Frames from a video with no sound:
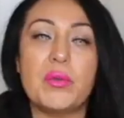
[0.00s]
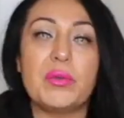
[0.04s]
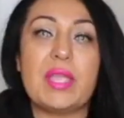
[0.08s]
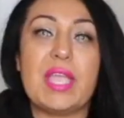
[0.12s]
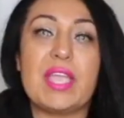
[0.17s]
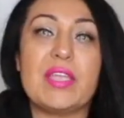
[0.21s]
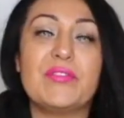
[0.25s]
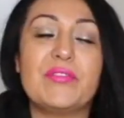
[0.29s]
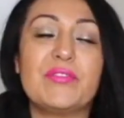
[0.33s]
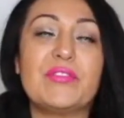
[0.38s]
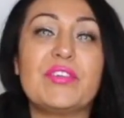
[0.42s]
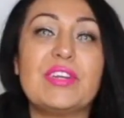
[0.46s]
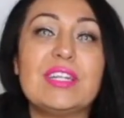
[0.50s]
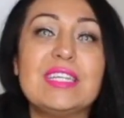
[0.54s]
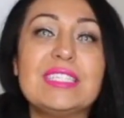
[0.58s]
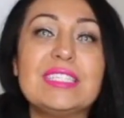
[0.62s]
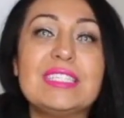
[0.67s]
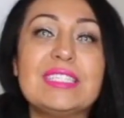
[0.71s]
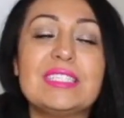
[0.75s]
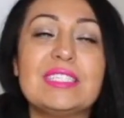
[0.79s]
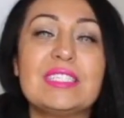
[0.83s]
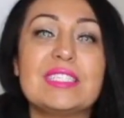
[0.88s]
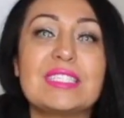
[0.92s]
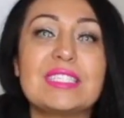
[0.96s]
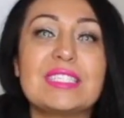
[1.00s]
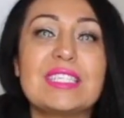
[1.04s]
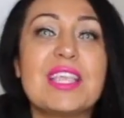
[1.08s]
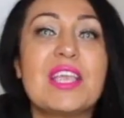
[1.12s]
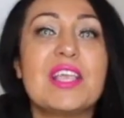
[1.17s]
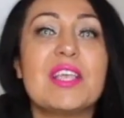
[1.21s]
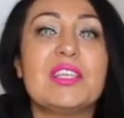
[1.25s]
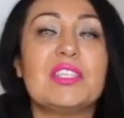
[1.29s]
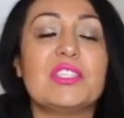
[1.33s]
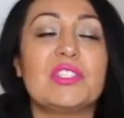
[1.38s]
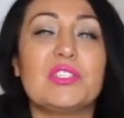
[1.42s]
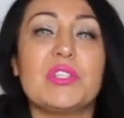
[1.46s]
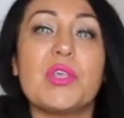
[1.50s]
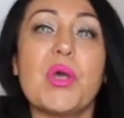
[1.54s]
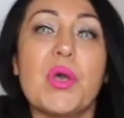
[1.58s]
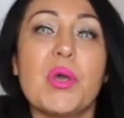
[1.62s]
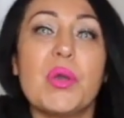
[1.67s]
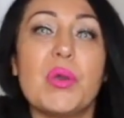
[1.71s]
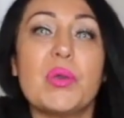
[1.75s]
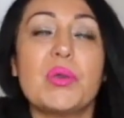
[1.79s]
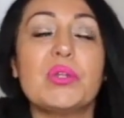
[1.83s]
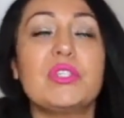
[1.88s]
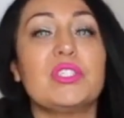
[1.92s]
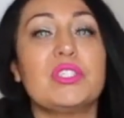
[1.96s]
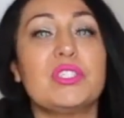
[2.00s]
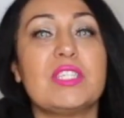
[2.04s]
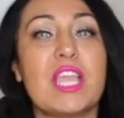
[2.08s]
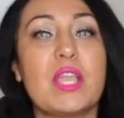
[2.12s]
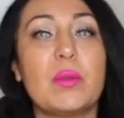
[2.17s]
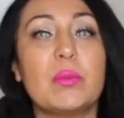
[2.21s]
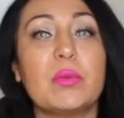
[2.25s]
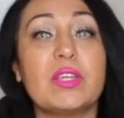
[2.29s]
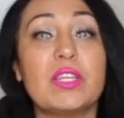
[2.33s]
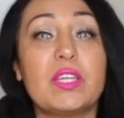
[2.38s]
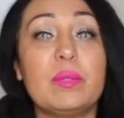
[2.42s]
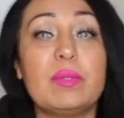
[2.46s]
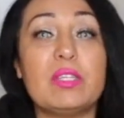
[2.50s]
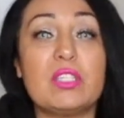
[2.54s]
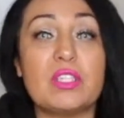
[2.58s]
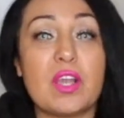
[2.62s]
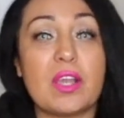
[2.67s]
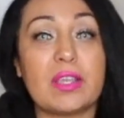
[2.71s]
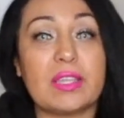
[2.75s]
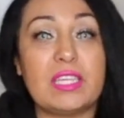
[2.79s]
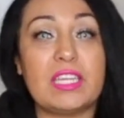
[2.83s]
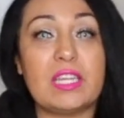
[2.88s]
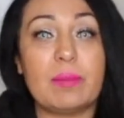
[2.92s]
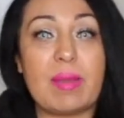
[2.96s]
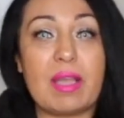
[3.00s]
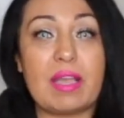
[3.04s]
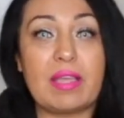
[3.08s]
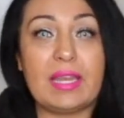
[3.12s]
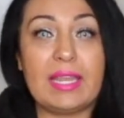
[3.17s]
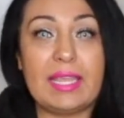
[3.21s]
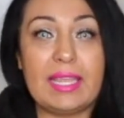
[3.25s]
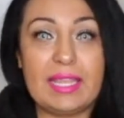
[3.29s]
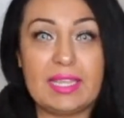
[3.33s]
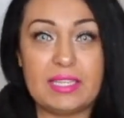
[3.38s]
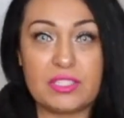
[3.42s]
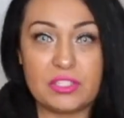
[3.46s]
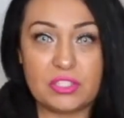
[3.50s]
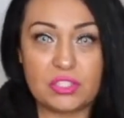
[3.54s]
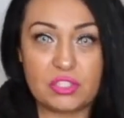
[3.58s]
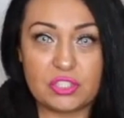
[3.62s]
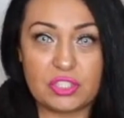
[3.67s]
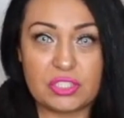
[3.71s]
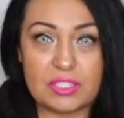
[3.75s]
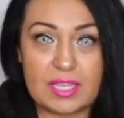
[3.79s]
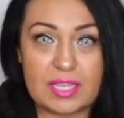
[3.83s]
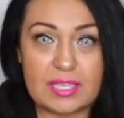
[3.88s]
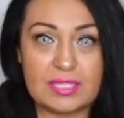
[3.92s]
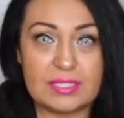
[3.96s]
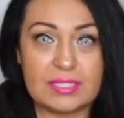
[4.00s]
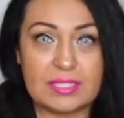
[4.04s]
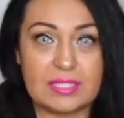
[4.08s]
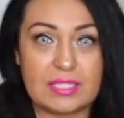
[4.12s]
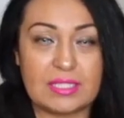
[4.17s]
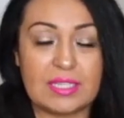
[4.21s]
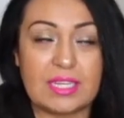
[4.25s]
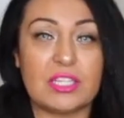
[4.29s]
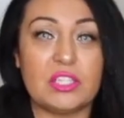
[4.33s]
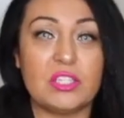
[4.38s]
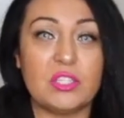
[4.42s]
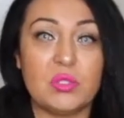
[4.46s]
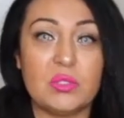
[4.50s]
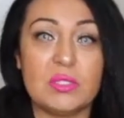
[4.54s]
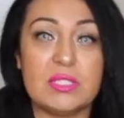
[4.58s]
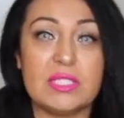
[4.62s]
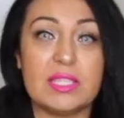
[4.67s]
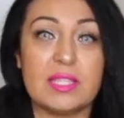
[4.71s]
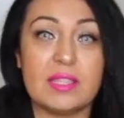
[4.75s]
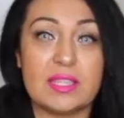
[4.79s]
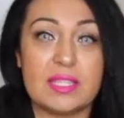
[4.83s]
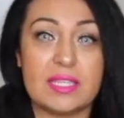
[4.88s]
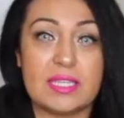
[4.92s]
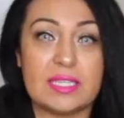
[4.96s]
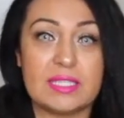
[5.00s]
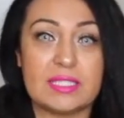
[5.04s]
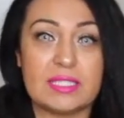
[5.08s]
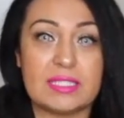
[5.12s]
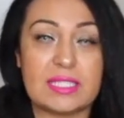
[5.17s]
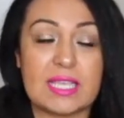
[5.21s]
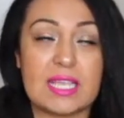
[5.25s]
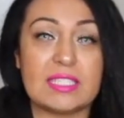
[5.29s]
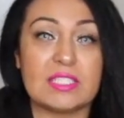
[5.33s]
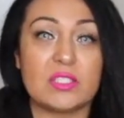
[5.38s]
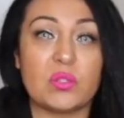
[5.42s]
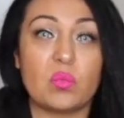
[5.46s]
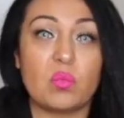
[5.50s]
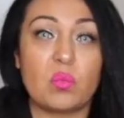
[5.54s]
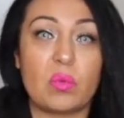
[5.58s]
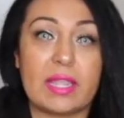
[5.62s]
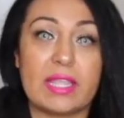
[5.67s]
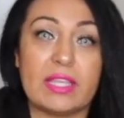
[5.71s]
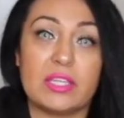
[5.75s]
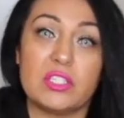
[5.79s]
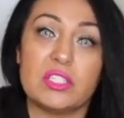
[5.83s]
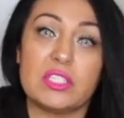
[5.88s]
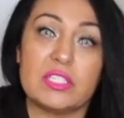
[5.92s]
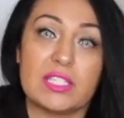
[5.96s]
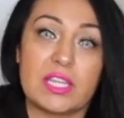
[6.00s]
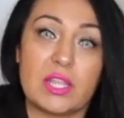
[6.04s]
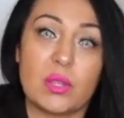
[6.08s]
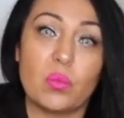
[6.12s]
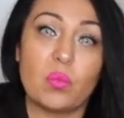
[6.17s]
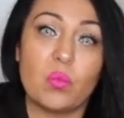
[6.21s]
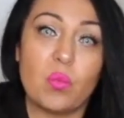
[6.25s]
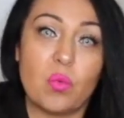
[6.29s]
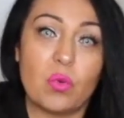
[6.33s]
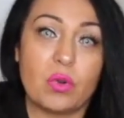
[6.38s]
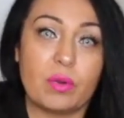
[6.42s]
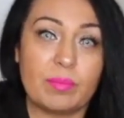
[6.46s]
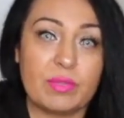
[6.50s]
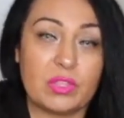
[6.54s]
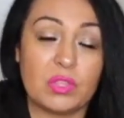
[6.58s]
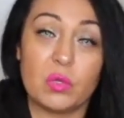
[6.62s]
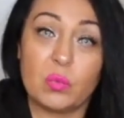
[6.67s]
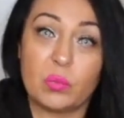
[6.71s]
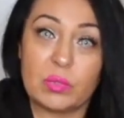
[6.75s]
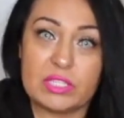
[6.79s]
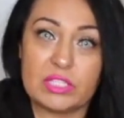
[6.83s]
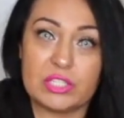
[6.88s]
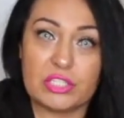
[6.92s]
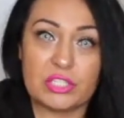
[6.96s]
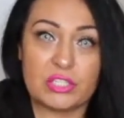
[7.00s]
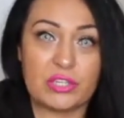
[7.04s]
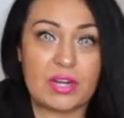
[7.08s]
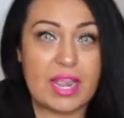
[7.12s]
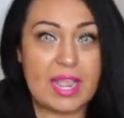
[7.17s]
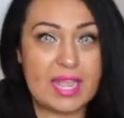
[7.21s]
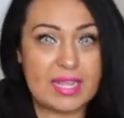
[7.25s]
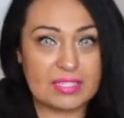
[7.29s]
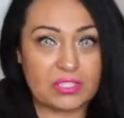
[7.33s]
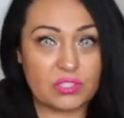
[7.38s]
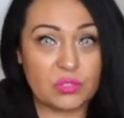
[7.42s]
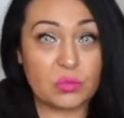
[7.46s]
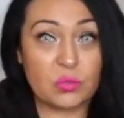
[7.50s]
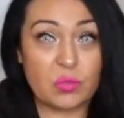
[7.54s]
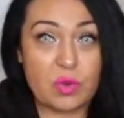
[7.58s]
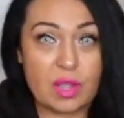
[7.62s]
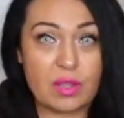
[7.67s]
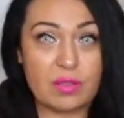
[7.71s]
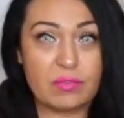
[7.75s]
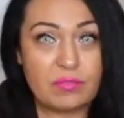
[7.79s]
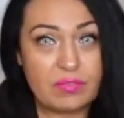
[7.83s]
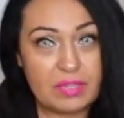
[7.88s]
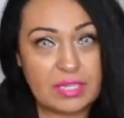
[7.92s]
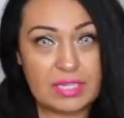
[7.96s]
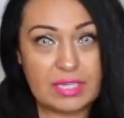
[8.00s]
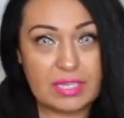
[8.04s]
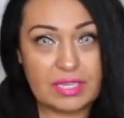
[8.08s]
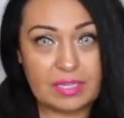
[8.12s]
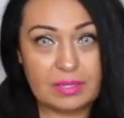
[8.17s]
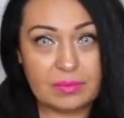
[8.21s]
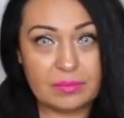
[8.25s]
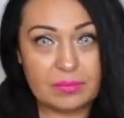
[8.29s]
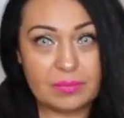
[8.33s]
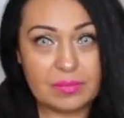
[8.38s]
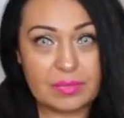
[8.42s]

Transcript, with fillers: Okay friends, so today we're going to be talking about exercising and using this as a way to stay warm in the winter as a raw vegan.